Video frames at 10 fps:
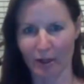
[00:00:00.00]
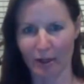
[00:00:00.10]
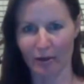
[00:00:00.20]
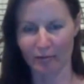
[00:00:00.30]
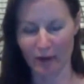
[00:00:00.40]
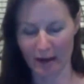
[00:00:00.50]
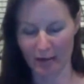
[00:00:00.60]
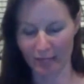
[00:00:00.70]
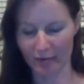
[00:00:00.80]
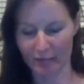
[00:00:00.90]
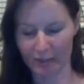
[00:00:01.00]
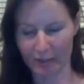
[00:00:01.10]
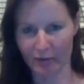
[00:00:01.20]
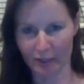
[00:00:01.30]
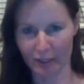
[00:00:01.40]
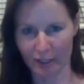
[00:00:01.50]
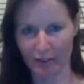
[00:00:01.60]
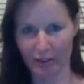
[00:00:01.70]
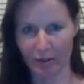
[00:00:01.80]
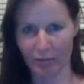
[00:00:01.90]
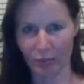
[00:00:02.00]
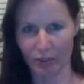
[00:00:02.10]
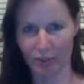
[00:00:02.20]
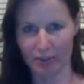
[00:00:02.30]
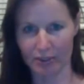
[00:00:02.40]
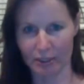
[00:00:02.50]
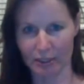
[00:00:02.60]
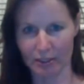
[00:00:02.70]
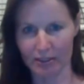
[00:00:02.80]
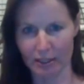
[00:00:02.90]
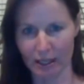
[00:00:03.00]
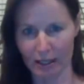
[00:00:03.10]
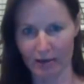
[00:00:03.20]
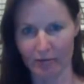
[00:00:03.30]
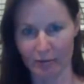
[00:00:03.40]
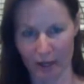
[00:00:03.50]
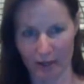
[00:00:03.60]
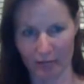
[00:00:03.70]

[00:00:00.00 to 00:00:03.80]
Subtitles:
and 553.685.